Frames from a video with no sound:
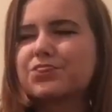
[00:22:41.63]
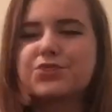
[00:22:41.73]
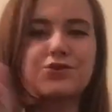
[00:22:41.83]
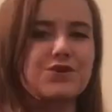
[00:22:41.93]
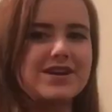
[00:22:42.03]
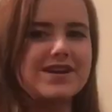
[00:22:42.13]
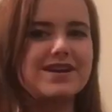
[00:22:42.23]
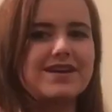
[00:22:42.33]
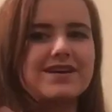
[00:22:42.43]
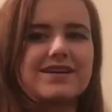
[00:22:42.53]

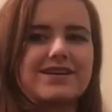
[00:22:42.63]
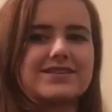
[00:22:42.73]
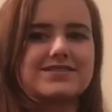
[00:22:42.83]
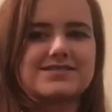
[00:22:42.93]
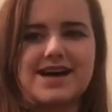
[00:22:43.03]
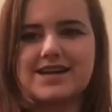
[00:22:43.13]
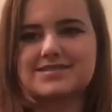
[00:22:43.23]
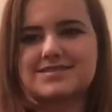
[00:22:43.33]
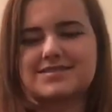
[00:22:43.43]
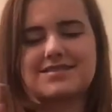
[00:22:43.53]
3, because
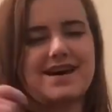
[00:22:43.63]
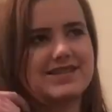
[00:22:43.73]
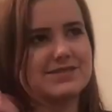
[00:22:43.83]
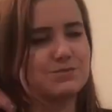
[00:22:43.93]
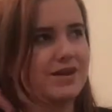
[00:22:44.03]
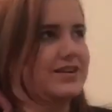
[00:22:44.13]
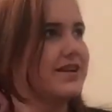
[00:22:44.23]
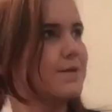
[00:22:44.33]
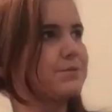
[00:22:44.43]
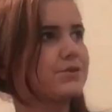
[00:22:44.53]
that's when he
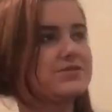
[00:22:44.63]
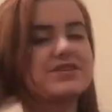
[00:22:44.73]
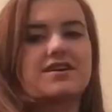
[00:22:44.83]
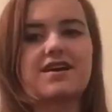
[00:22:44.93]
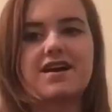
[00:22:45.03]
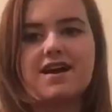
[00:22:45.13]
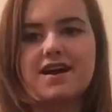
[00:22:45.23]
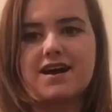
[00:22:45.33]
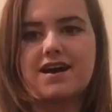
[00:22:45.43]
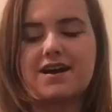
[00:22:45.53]
uploads here,
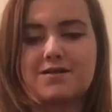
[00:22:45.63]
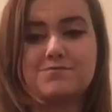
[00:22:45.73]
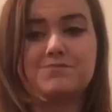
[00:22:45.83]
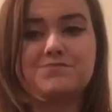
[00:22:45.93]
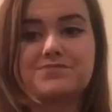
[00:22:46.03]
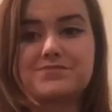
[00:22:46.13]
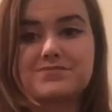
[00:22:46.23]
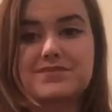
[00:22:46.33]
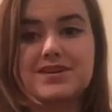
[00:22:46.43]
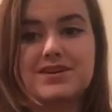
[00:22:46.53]

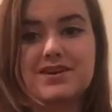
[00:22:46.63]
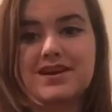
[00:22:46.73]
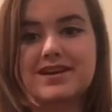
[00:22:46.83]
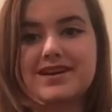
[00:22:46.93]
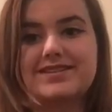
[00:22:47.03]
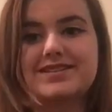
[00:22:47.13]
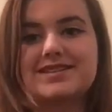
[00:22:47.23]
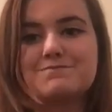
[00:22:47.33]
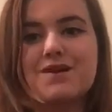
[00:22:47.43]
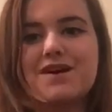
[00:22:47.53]
you're gonna get to
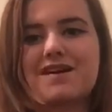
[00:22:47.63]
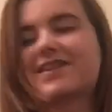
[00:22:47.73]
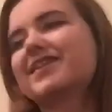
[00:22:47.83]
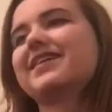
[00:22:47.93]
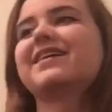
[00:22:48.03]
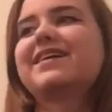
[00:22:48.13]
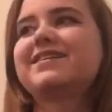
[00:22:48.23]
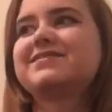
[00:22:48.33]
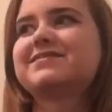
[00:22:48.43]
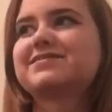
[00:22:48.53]
see Mark,
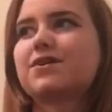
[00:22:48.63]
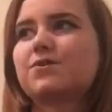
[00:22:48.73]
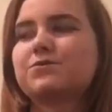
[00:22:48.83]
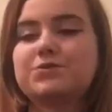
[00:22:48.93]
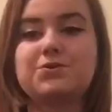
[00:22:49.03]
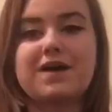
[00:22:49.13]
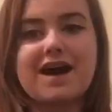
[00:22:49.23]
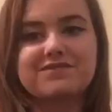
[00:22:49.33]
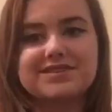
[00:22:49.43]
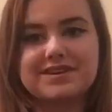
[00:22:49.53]
and so you
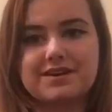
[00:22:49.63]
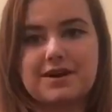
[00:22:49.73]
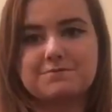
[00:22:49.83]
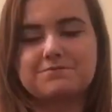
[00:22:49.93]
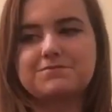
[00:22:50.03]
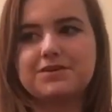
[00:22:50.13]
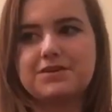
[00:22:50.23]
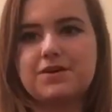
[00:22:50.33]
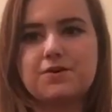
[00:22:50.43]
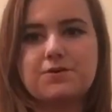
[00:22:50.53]
have to get up, you
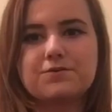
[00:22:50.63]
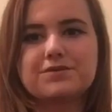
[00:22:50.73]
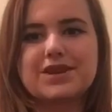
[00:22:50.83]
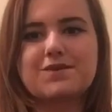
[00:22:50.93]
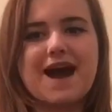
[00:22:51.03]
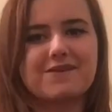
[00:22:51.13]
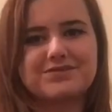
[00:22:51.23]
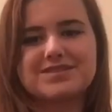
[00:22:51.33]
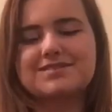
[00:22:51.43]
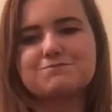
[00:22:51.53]
know? You have
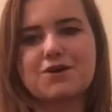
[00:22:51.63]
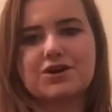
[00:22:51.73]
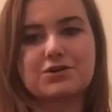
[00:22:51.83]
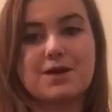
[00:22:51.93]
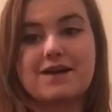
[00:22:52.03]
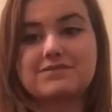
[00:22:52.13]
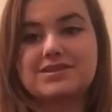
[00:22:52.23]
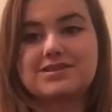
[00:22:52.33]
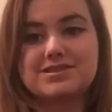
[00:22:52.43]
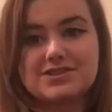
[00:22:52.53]
to see Mark, you have to
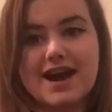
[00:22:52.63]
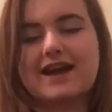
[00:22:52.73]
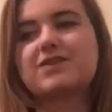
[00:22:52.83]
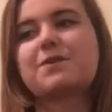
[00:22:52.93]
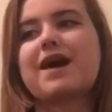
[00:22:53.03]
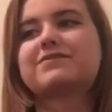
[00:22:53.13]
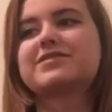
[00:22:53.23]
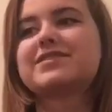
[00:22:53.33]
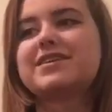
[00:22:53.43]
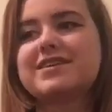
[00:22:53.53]
see Jack, you have to
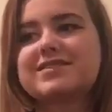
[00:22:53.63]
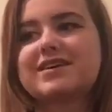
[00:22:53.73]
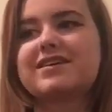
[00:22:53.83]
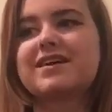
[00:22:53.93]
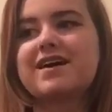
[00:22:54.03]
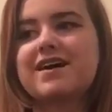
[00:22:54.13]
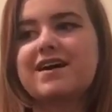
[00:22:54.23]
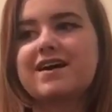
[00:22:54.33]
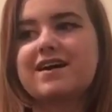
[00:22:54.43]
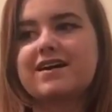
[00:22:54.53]
see Ethan.
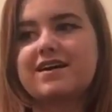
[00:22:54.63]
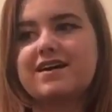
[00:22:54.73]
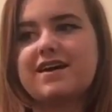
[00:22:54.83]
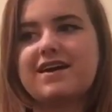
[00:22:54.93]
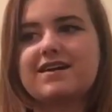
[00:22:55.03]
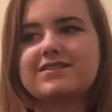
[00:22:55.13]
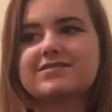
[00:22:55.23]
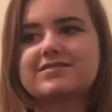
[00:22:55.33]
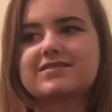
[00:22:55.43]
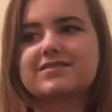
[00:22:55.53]
And